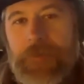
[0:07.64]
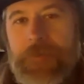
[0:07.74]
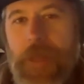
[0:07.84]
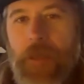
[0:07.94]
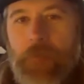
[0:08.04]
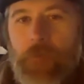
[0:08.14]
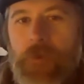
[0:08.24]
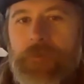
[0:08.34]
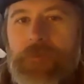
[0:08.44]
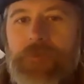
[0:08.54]
Today I
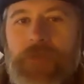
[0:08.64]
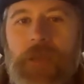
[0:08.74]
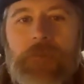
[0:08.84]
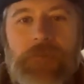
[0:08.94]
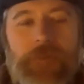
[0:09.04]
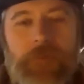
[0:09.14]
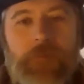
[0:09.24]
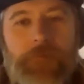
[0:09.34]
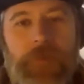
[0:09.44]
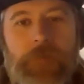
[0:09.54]
wanted to chat a
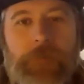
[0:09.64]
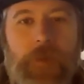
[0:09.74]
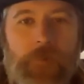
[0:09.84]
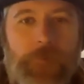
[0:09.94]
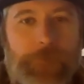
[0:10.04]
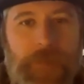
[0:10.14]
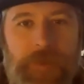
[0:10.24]
little bit about